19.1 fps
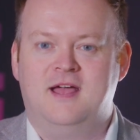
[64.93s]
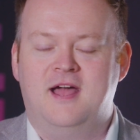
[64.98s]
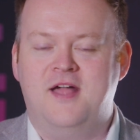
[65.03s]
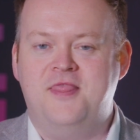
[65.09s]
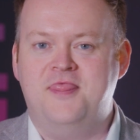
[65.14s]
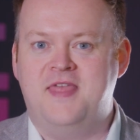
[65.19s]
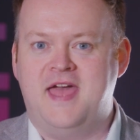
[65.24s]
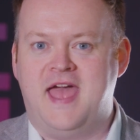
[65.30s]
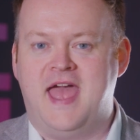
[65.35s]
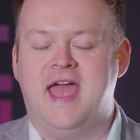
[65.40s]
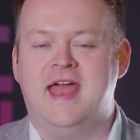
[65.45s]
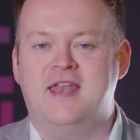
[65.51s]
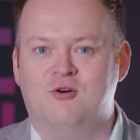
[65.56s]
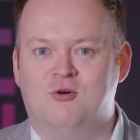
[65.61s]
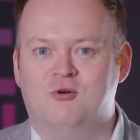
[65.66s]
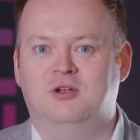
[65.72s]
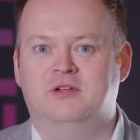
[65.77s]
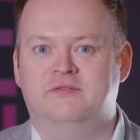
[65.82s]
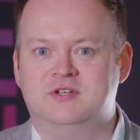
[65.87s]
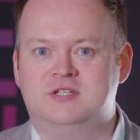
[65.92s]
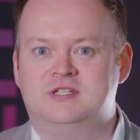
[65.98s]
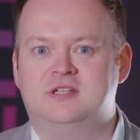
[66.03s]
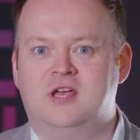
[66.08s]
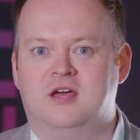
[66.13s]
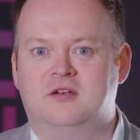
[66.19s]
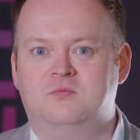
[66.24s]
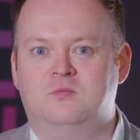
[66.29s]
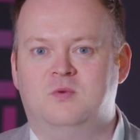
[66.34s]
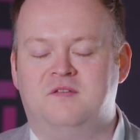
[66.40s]
and then all of a
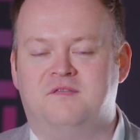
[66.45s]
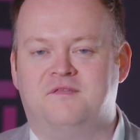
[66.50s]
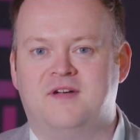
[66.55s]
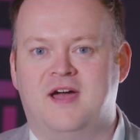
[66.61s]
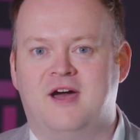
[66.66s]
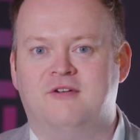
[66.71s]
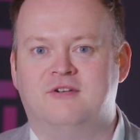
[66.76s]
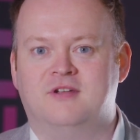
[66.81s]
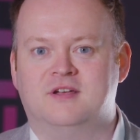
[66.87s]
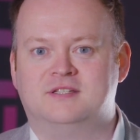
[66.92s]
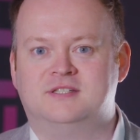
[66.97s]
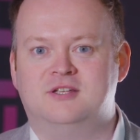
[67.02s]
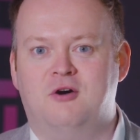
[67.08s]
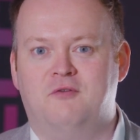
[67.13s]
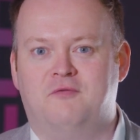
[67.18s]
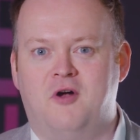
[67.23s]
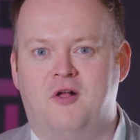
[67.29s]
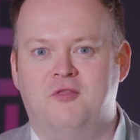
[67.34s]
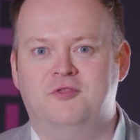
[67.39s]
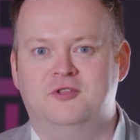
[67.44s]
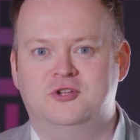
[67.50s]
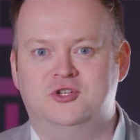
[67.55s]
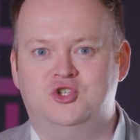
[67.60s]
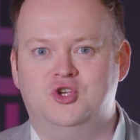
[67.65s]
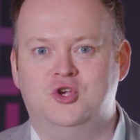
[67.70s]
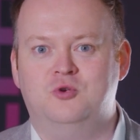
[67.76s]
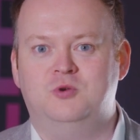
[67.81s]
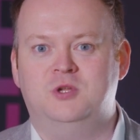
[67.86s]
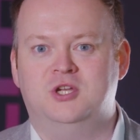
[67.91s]
sudden we found ourselves on the
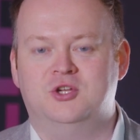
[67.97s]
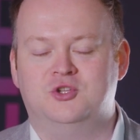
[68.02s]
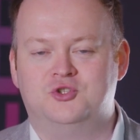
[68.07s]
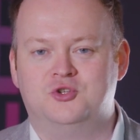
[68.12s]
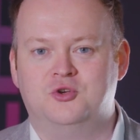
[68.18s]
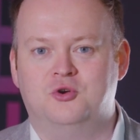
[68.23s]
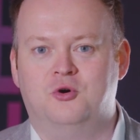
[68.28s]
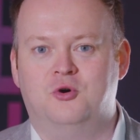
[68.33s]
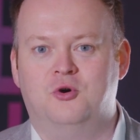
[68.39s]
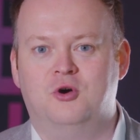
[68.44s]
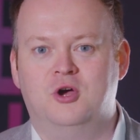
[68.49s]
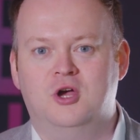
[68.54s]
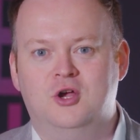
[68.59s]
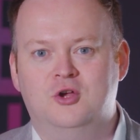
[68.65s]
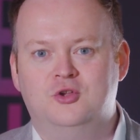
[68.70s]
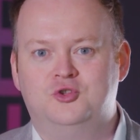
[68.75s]
junior tour,